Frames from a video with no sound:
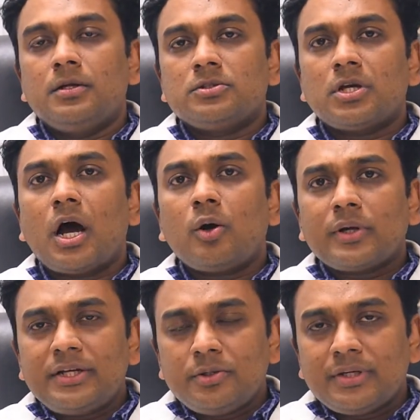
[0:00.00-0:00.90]
So how
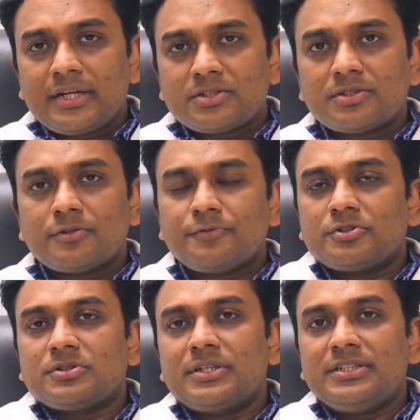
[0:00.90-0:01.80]
can you get rid of your
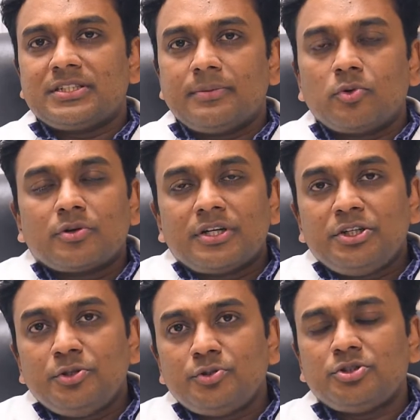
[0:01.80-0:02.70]
screen time or
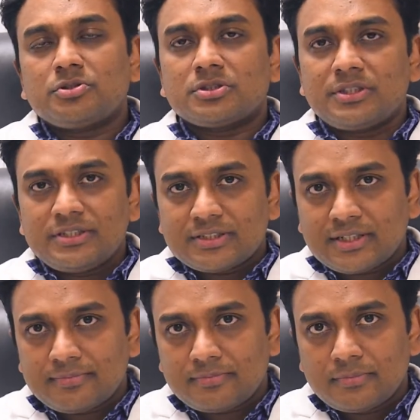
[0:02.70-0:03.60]
reduce your screen
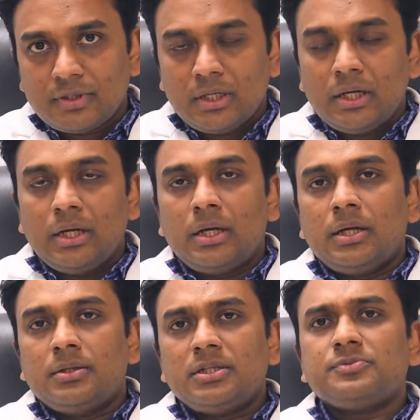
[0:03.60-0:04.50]
time?
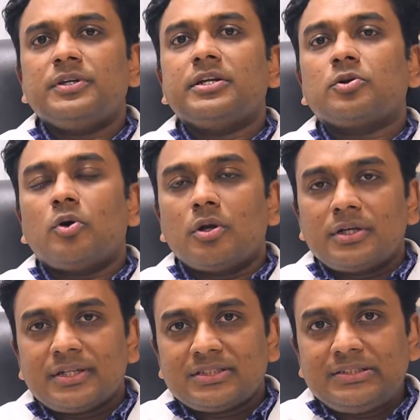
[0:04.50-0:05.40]
This we can call
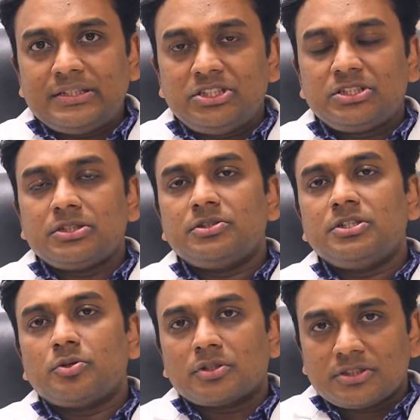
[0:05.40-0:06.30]
it as digital
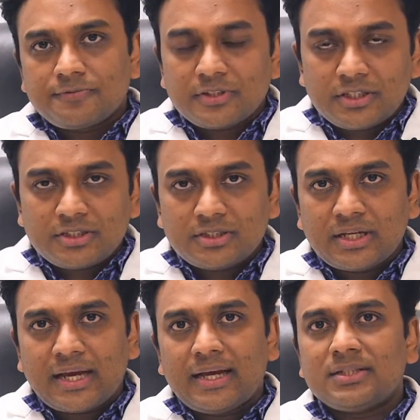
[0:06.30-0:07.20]

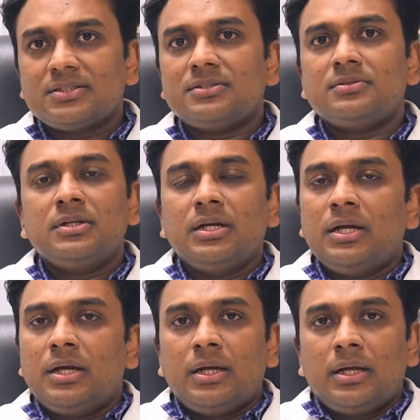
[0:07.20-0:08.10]
detoxification, as in
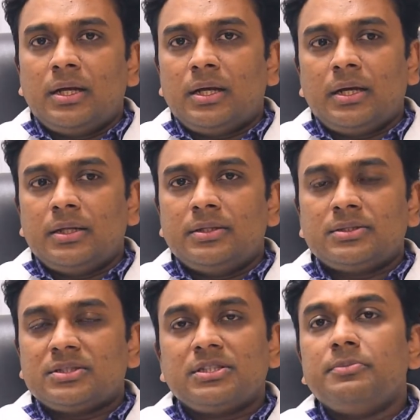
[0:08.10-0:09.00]

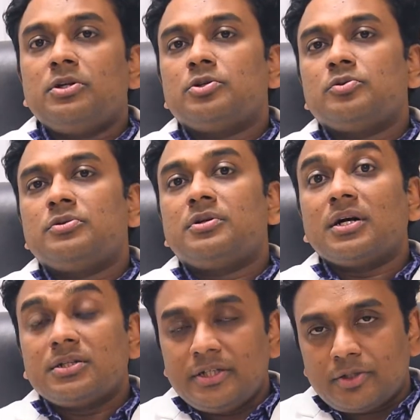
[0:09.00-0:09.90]
this is similar to
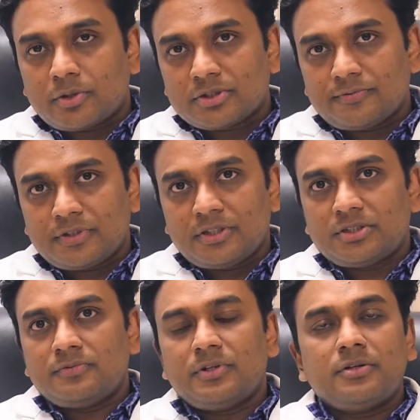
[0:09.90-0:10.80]
drug
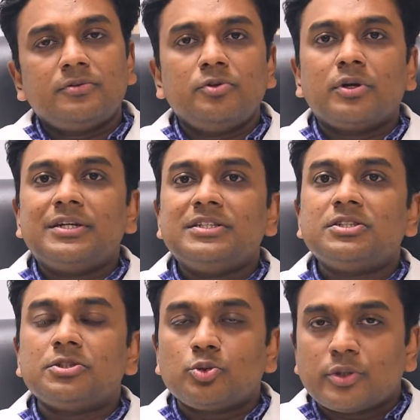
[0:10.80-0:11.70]
detoxification when you are
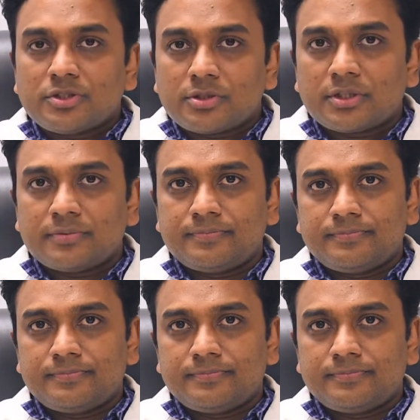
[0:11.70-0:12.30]
addicted to a drug.